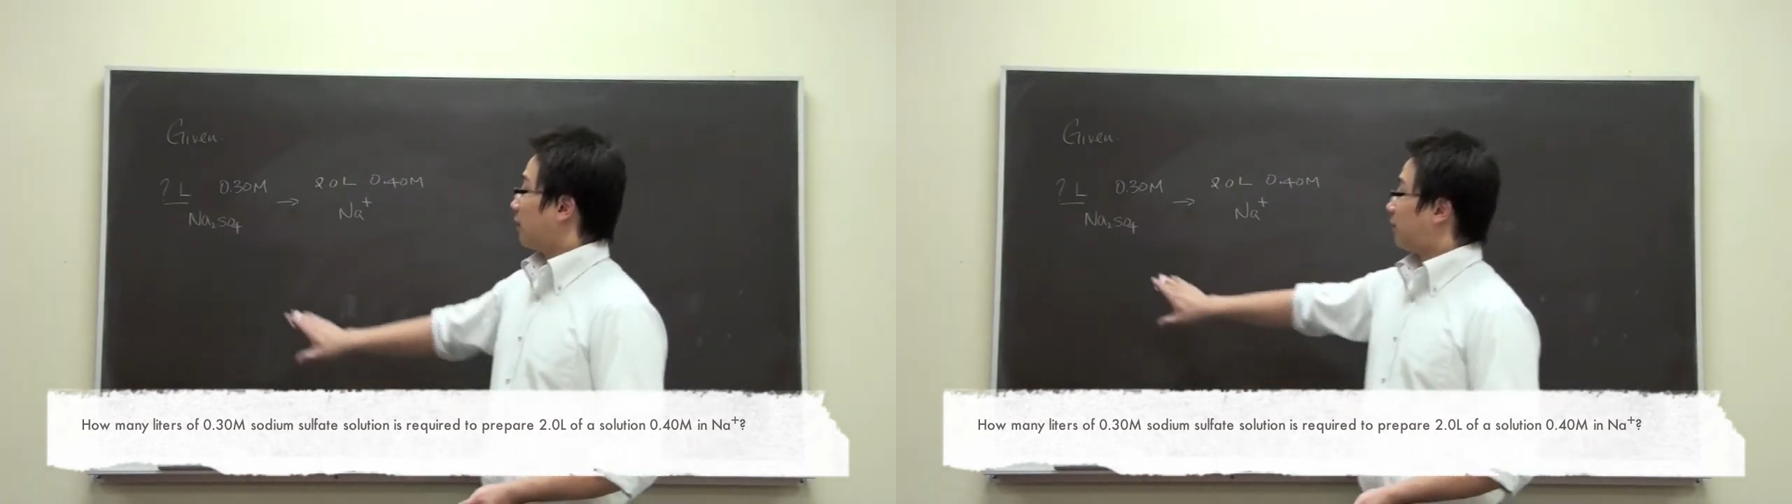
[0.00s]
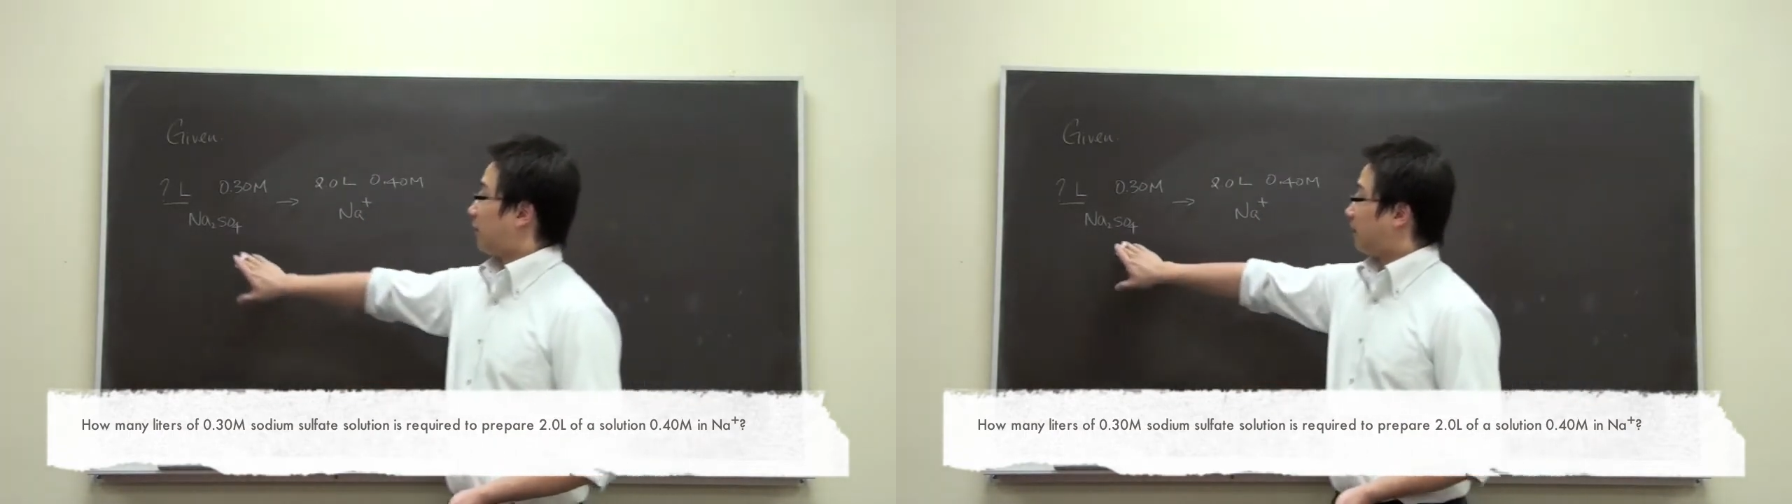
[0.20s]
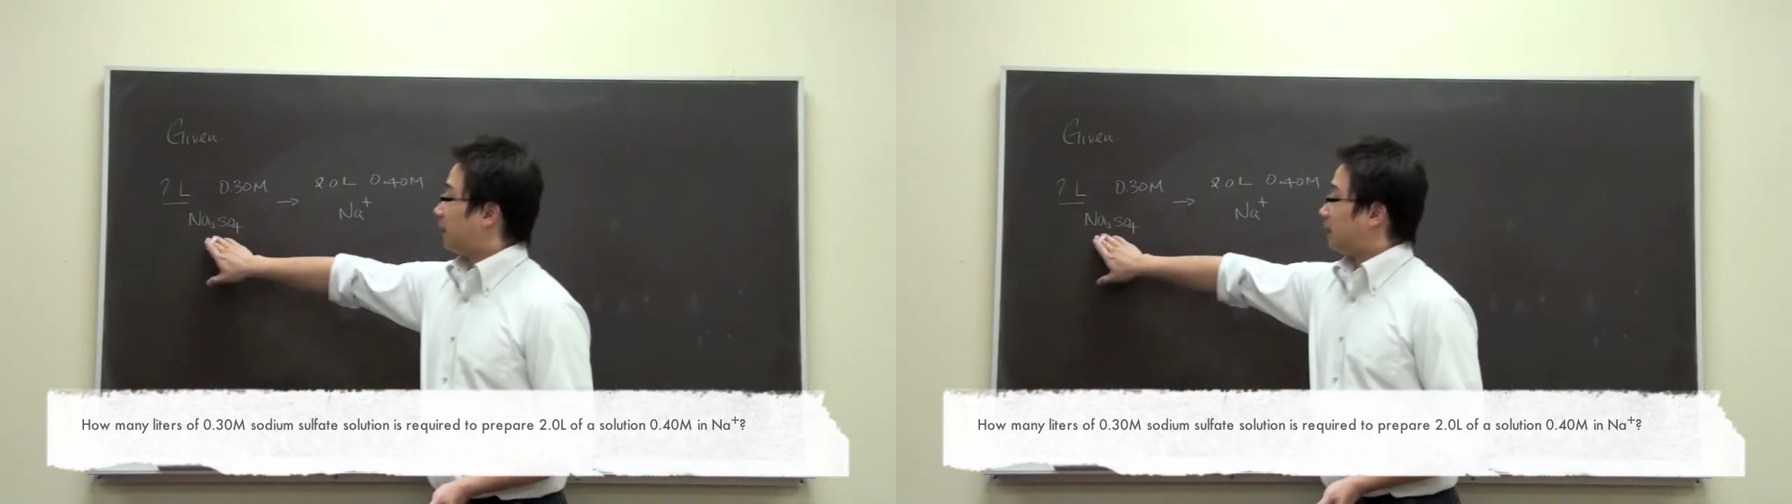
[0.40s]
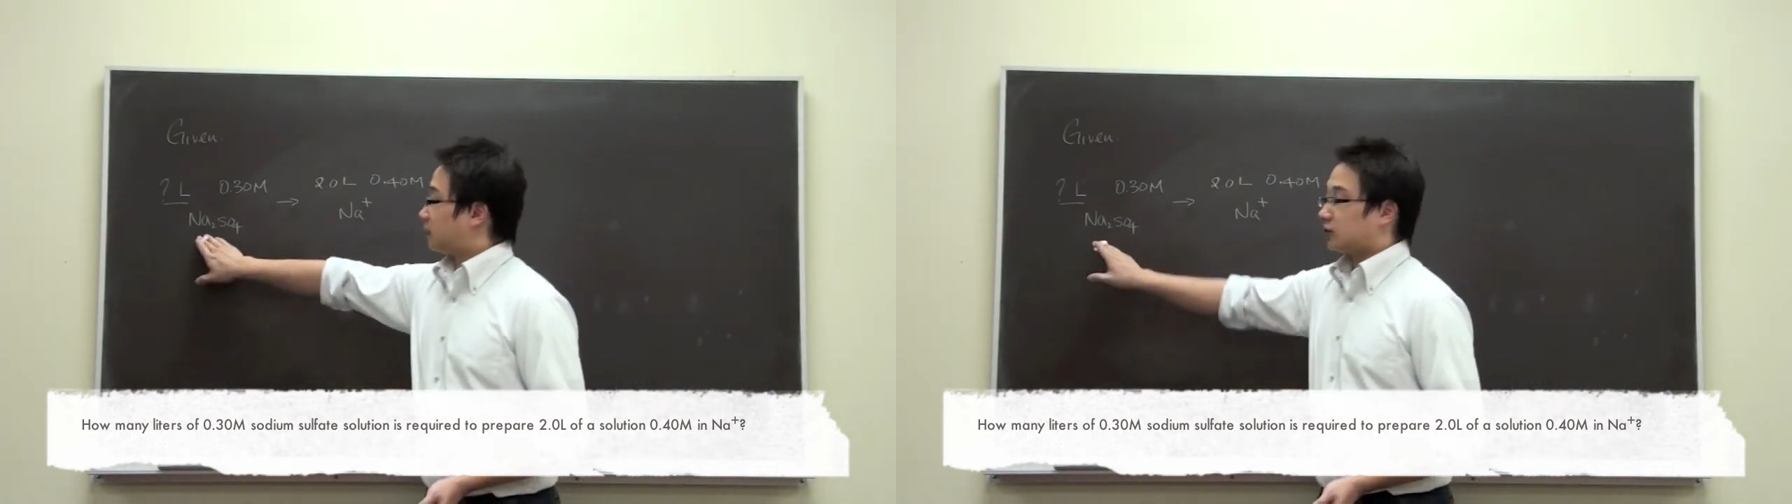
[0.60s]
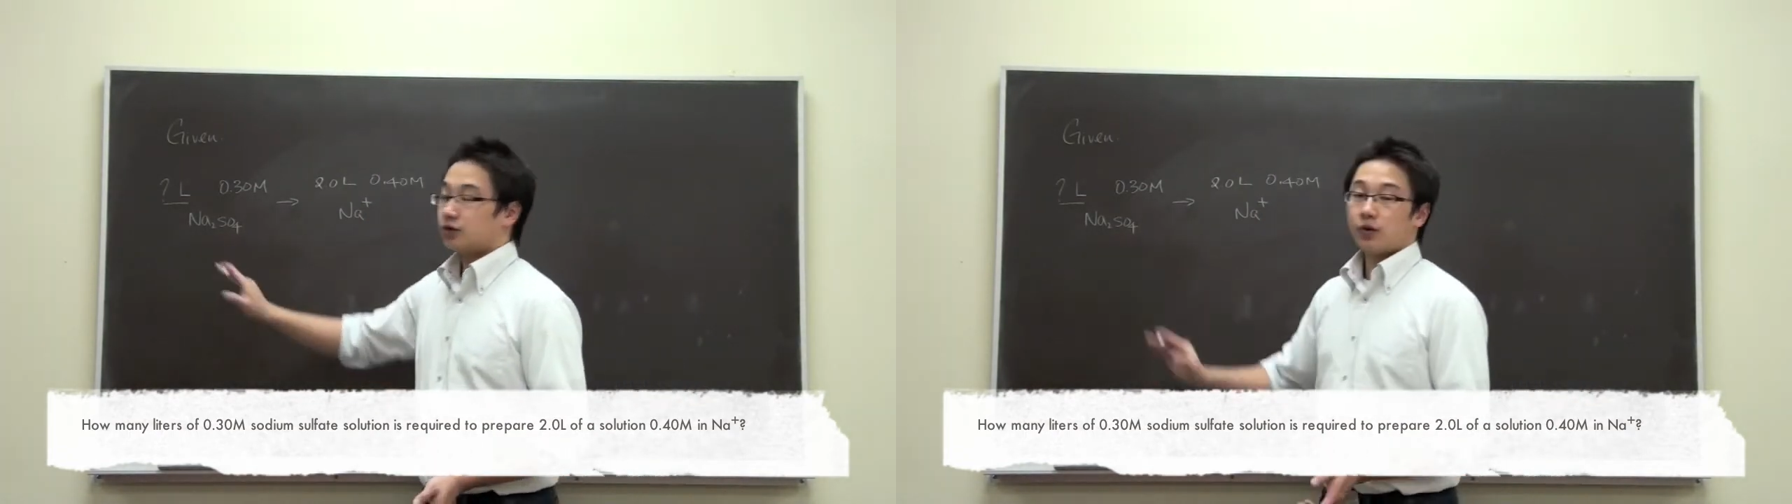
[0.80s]
from this
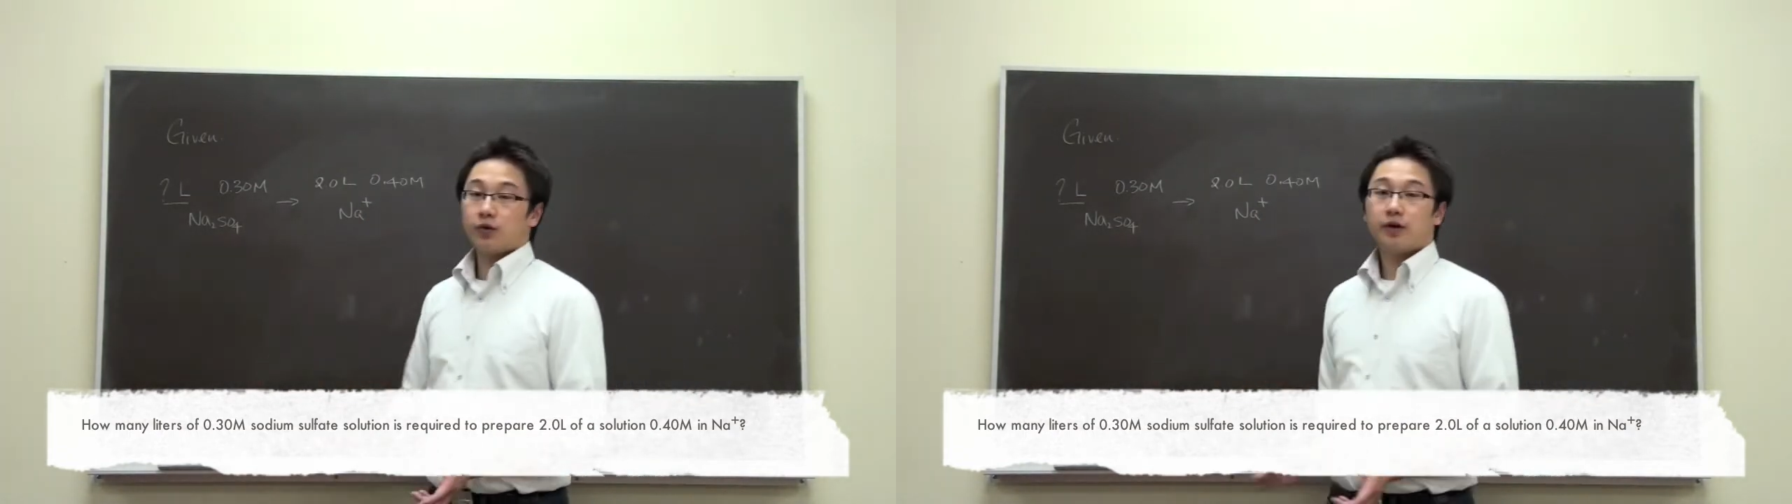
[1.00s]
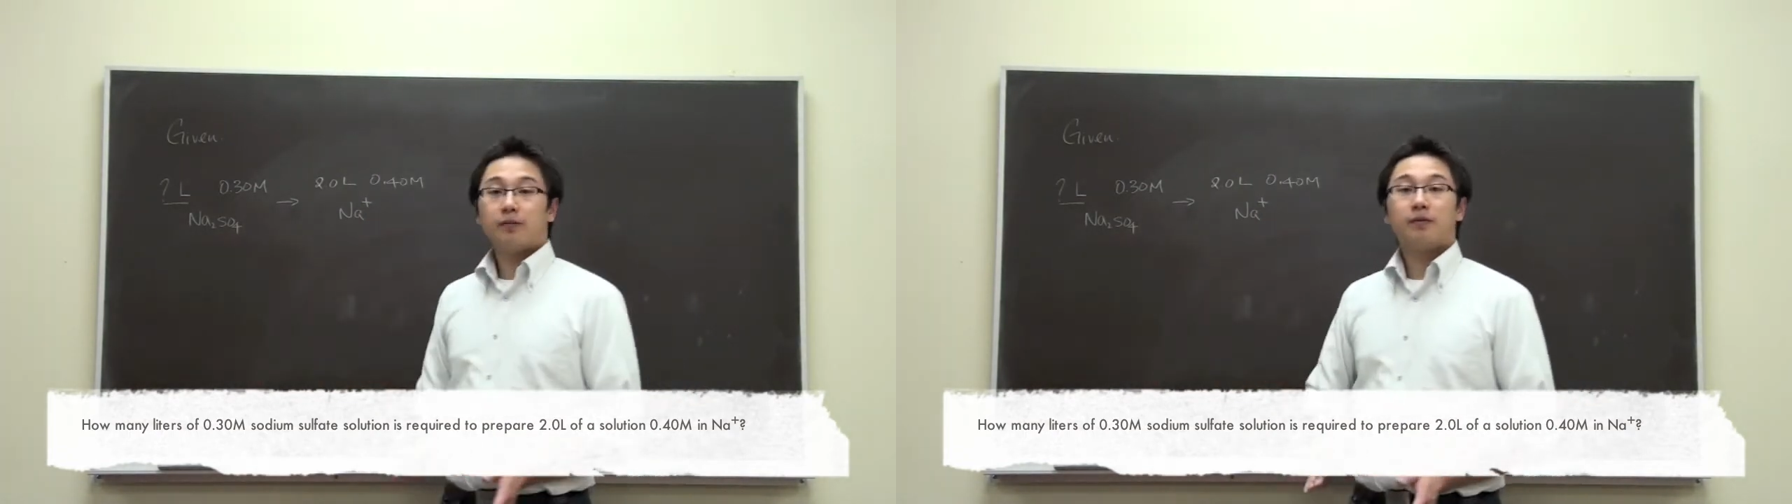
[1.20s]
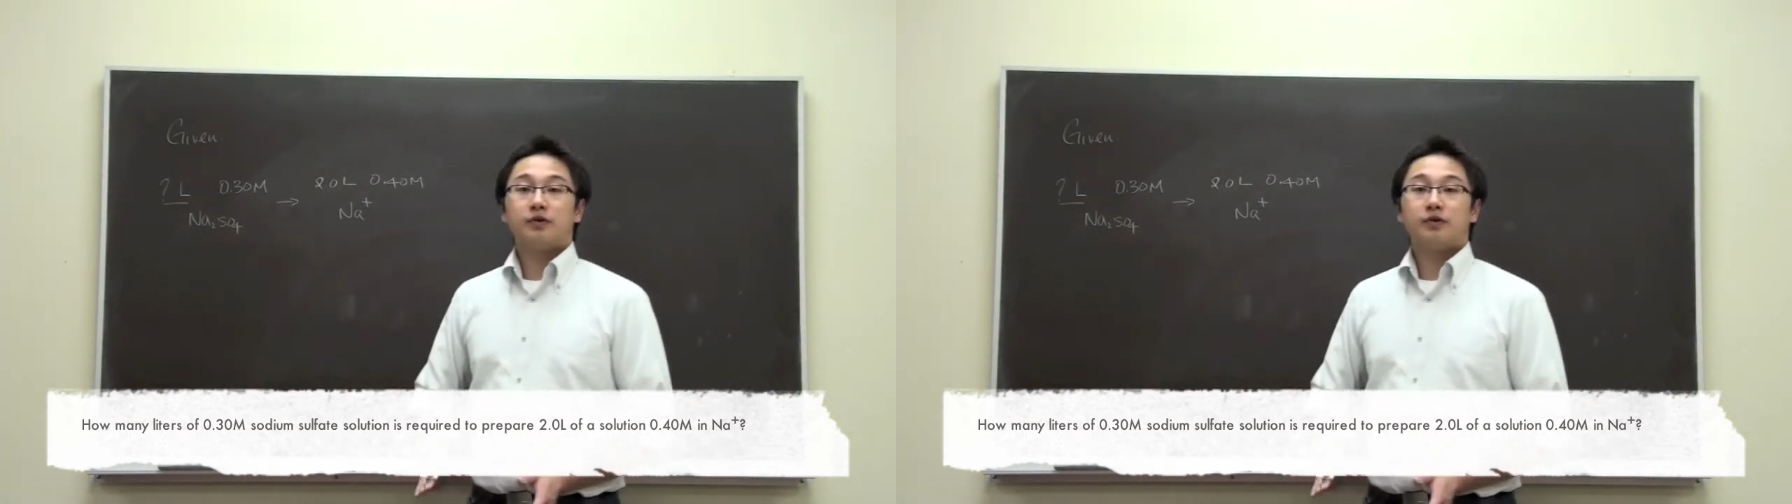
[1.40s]
sodium